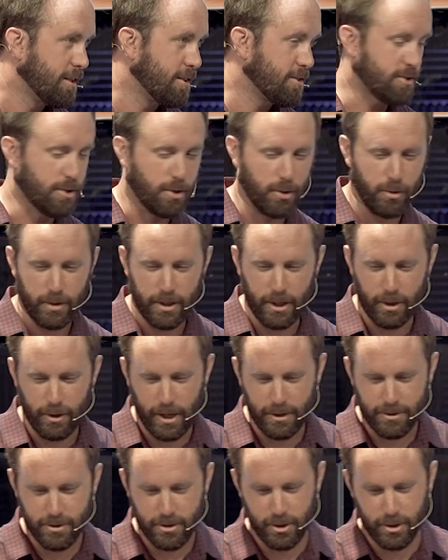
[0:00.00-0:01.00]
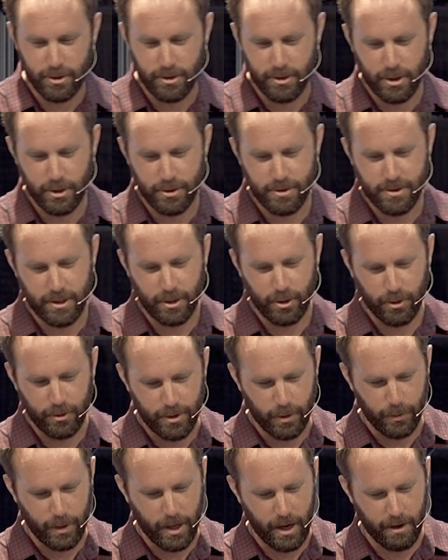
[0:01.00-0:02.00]
So, you know, that's good, good skill
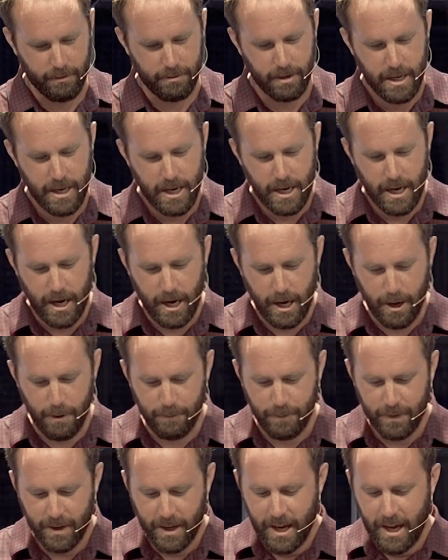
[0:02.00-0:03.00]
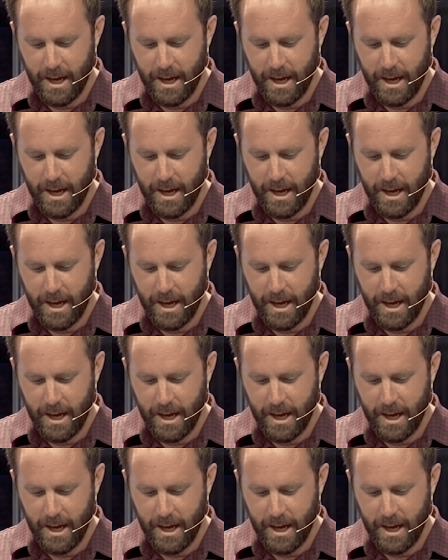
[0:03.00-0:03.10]
that we have. Um,